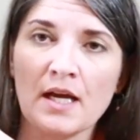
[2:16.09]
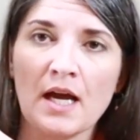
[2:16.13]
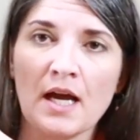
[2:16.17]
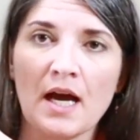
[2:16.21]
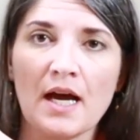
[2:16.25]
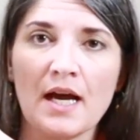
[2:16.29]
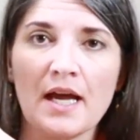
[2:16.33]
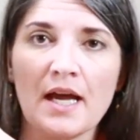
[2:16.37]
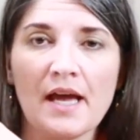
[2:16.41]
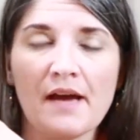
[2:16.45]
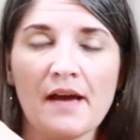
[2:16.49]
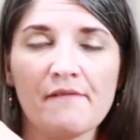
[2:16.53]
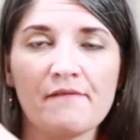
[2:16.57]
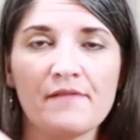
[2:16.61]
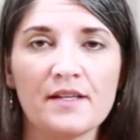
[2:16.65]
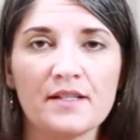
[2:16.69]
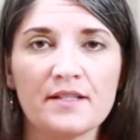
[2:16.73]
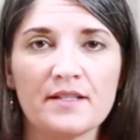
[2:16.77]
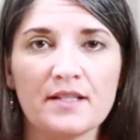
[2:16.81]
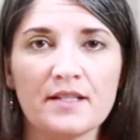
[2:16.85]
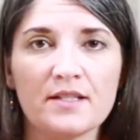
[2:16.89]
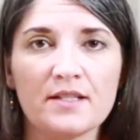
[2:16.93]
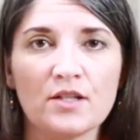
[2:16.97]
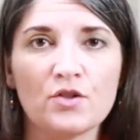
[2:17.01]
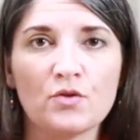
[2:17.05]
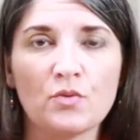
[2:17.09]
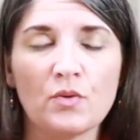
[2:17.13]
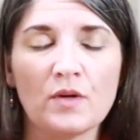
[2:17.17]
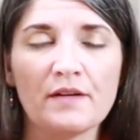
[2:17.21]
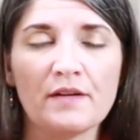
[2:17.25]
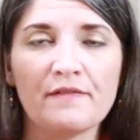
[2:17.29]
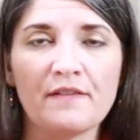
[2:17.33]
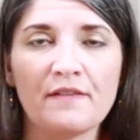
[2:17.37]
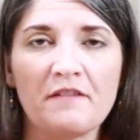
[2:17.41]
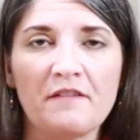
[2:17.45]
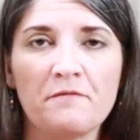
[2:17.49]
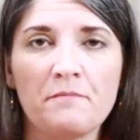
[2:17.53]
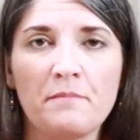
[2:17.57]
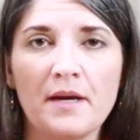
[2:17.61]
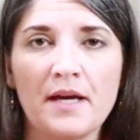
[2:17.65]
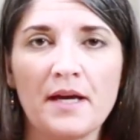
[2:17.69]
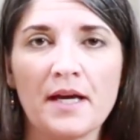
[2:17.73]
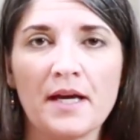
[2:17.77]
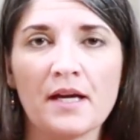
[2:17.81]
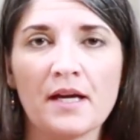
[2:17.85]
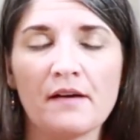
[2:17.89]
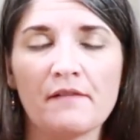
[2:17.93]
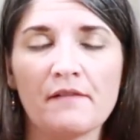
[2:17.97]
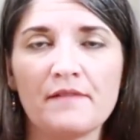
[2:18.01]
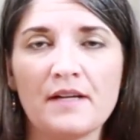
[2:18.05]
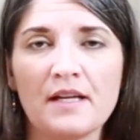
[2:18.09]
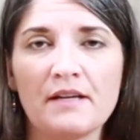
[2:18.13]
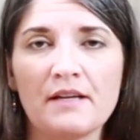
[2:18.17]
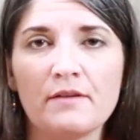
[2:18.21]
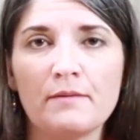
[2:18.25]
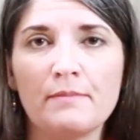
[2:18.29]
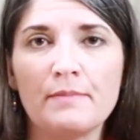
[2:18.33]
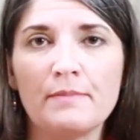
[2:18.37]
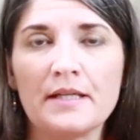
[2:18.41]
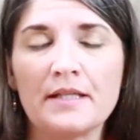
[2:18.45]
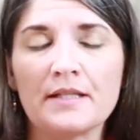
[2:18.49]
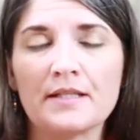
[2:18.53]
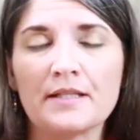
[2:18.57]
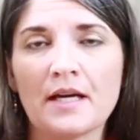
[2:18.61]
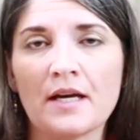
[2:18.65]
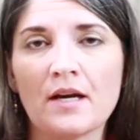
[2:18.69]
I have this is a 25 bag of navy beans.